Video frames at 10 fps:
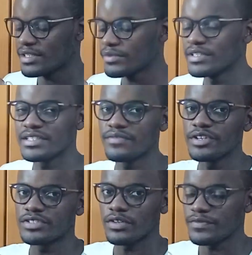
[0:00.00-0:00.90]
Now these are very
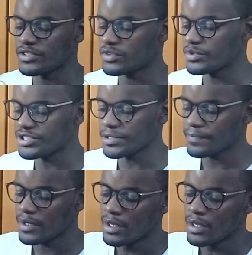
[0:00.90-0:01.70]
soft and squishy.